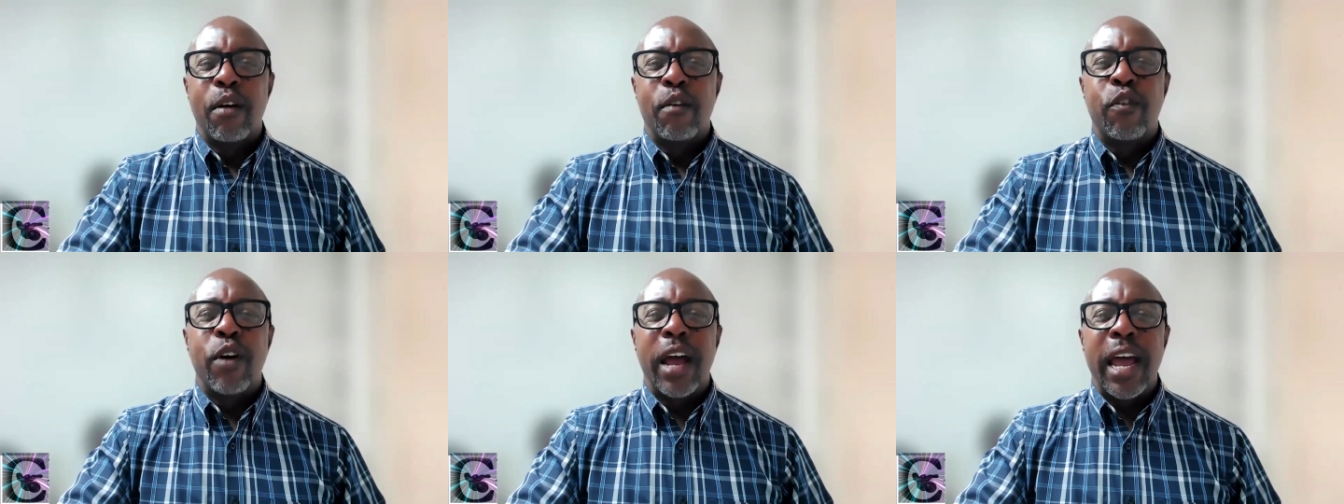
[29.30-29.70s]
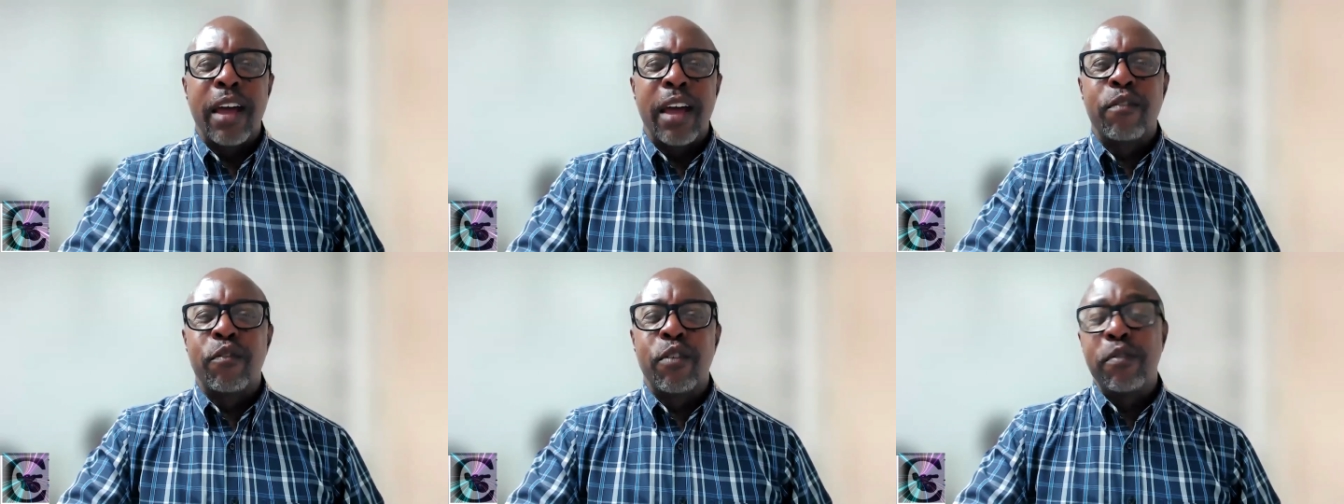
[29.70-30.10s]
for
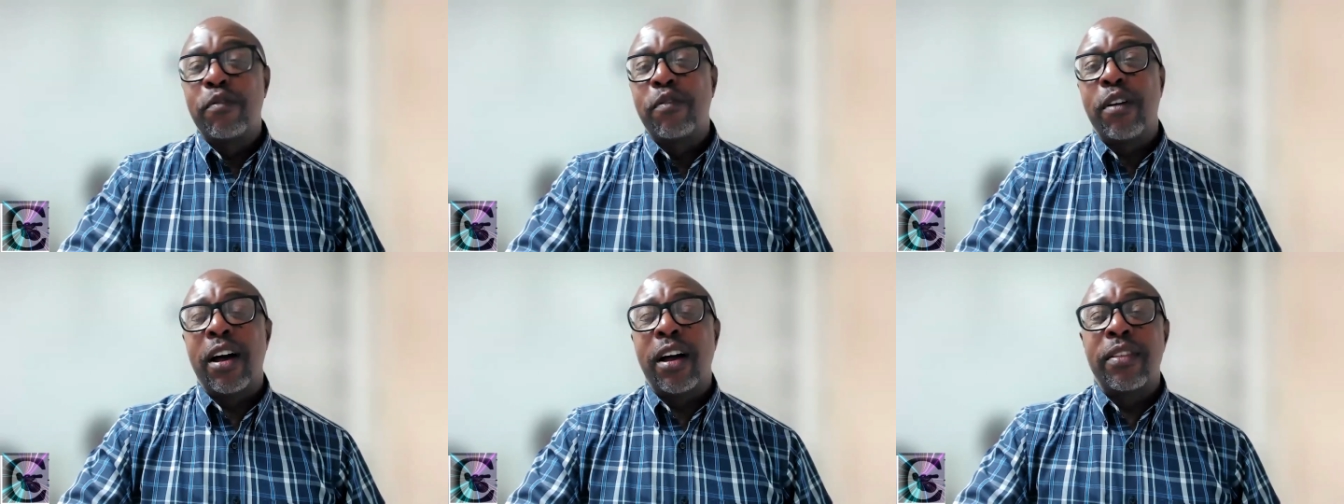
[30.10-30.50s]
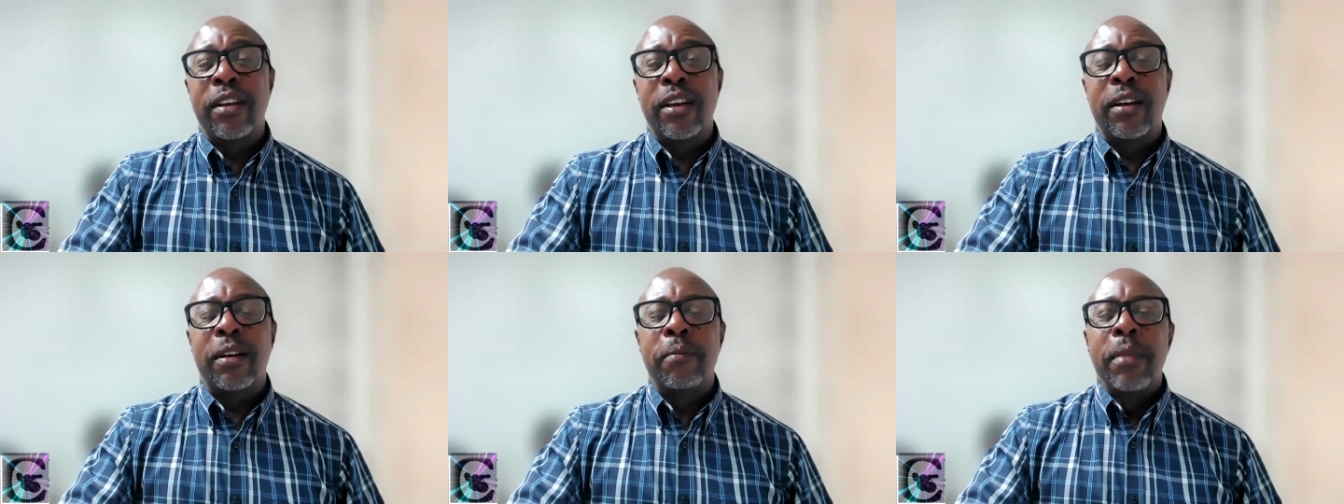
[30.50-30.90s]
every
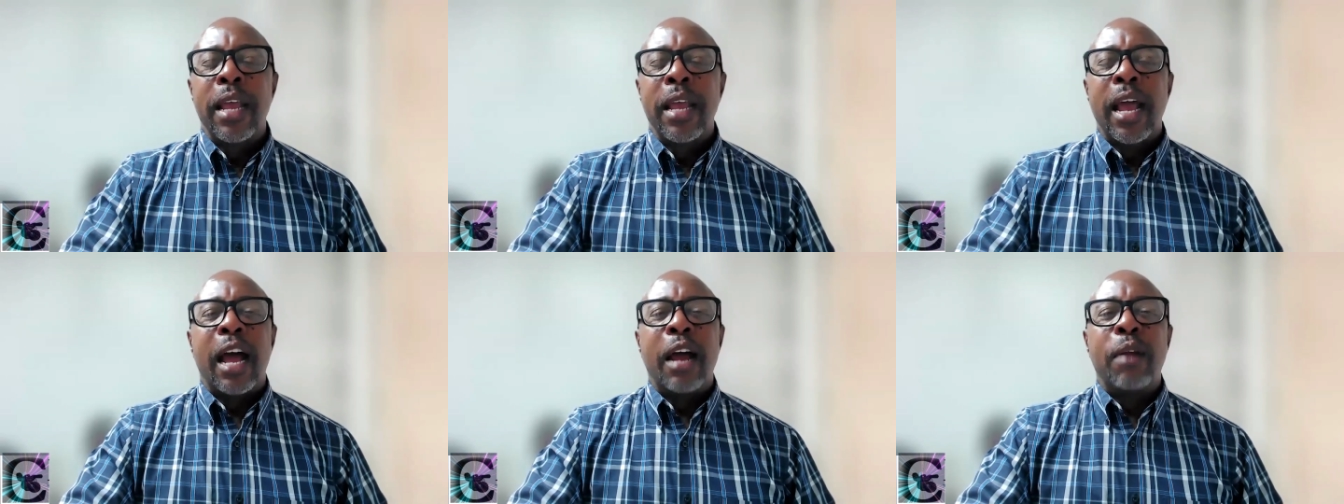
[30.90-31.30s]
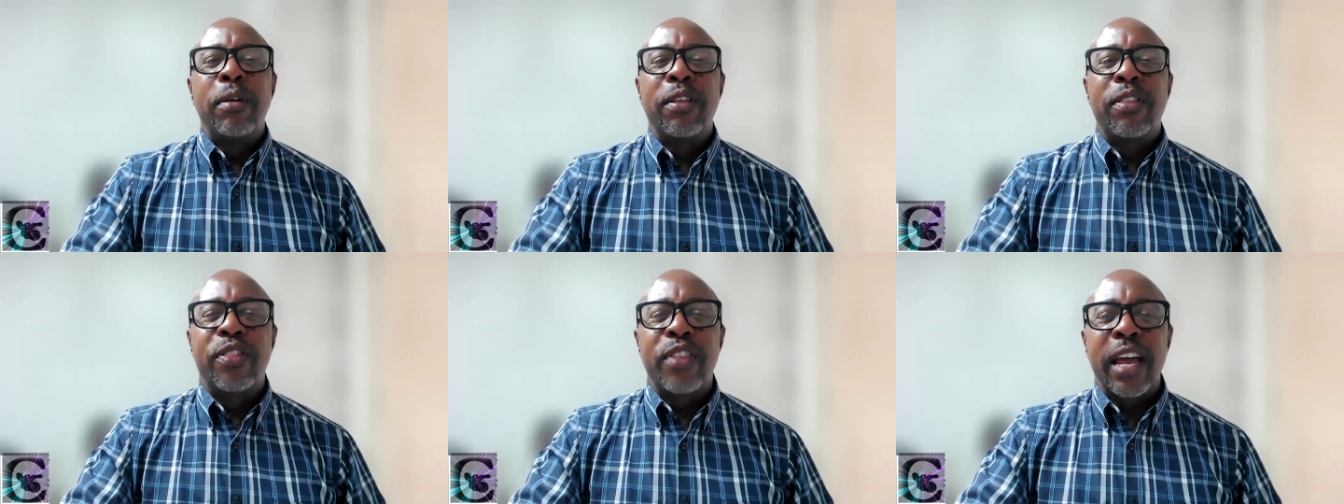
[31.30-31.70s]
father, and
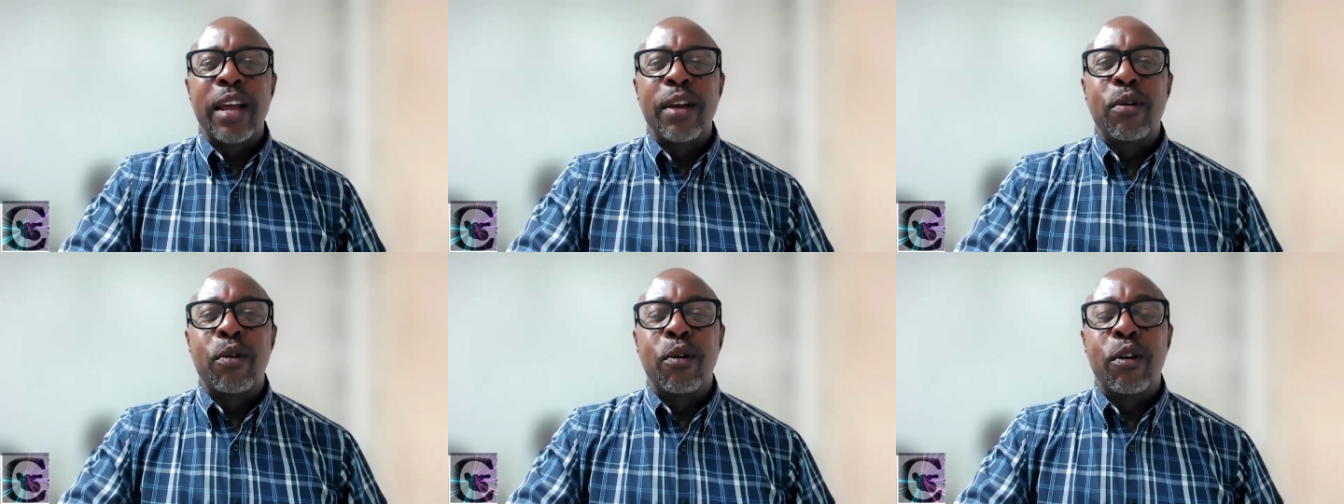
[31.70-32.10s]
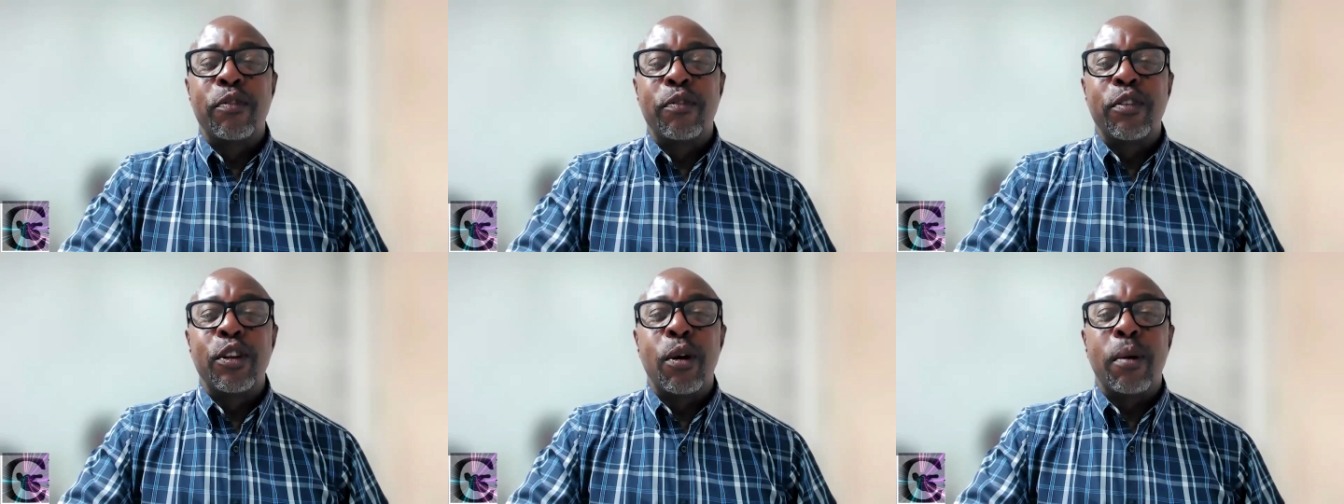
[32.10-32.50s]
we thank
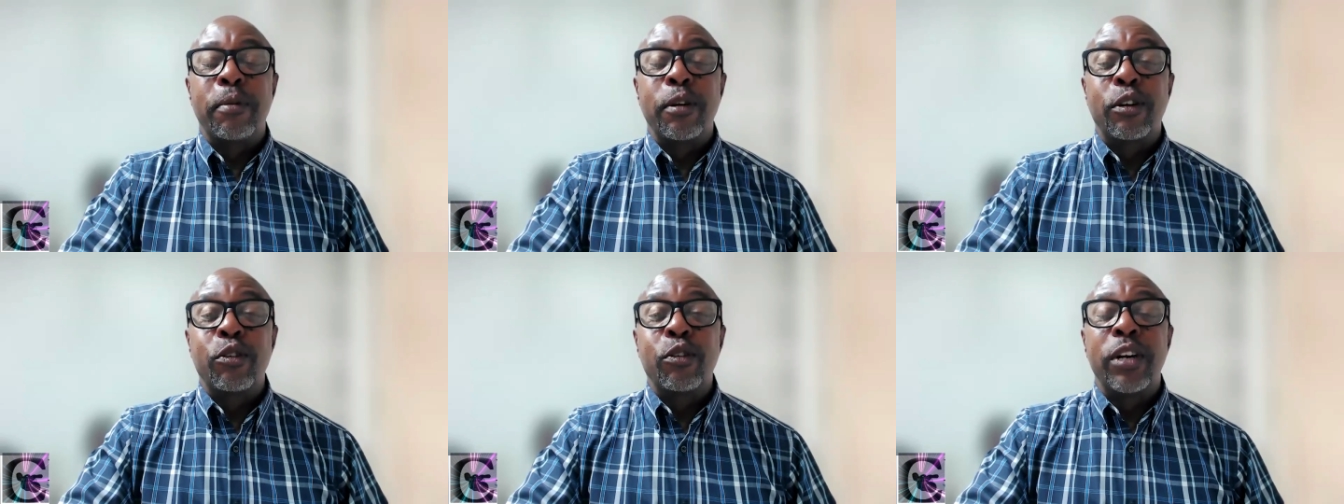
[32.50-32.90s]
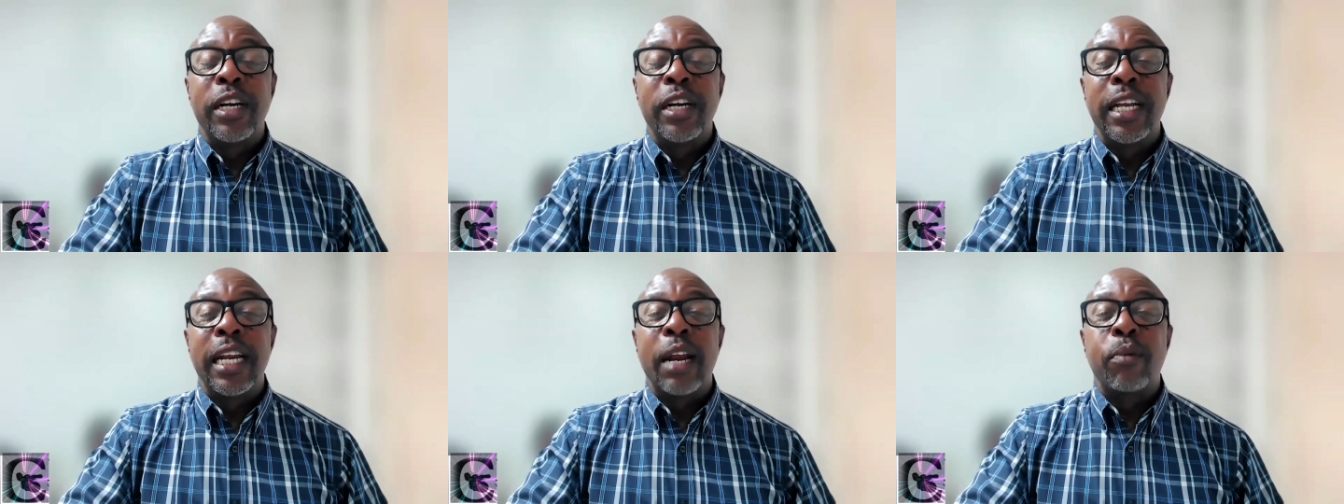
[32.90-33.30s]
God for the
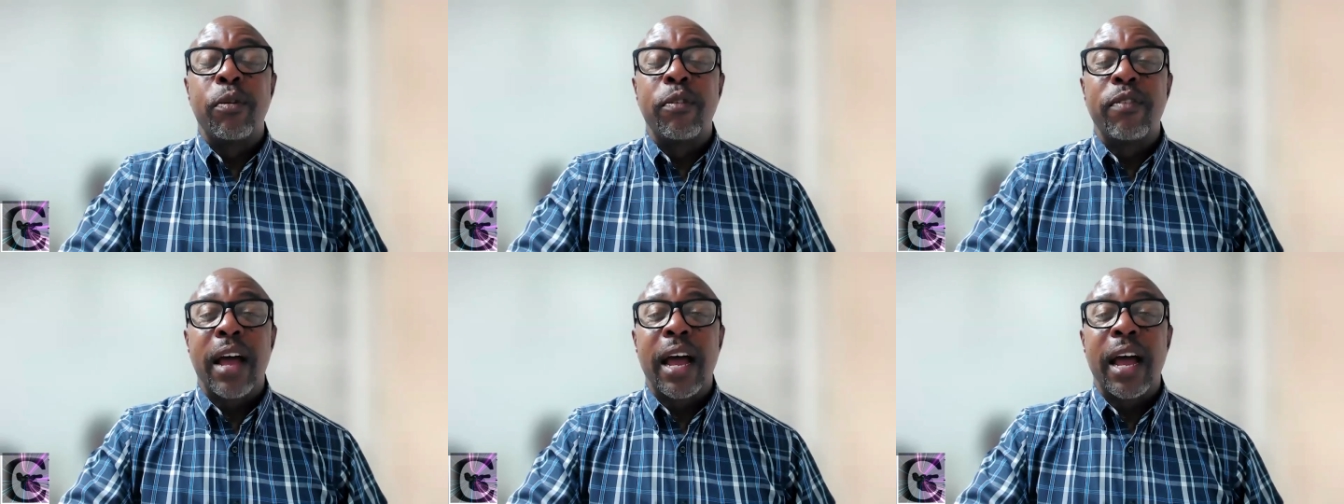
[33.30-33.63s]
opportunity that we've